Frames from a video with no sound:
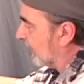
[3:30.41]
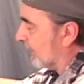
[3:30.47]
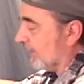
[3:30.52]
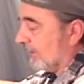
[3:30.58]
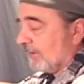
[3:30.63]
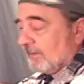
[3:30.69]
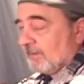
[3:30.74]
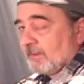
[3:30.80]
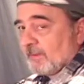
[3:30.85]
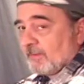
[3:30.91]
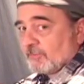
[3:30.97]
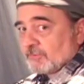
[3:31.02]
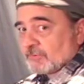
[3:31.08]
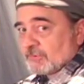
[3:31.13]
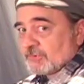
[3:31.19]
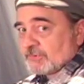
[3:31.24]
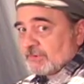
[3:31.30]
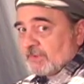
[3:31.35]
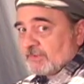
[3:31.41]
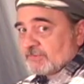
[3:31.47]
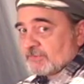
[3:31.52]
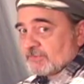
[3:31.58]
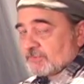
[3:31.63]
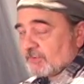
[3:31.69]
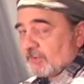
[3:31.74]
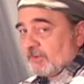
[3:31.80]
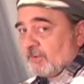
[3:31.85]
get in there and just touch
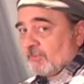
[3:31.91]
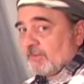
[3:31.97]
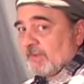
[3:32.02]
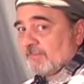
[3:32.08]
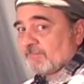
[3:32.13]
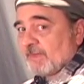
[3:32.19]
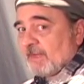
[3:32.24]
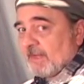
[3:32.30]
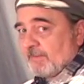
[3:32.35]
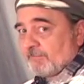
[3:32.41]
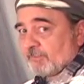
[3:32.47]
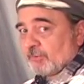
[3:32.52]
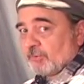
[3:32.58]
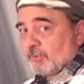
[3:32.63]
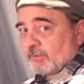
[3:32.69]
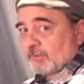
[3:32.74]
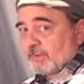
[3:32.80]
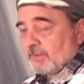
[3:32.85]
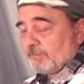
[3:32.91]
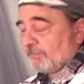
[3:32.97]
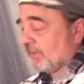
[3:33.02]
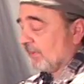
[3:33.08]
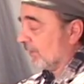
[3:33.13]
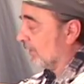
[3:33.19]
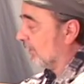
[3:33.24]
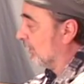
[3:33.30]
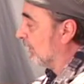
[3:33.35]
it. So you don't have to have it hooked up
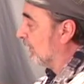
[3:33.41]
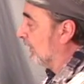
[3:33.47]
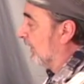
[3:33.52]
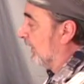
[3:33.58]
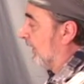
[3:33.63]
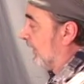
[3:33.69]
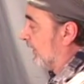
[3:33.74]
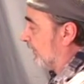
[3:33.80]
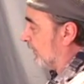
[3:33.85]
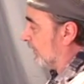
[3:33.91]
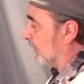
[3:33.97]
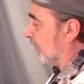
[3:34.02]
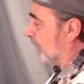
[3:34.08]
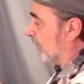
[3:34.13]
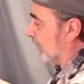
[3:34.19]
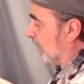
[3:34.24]
there. The other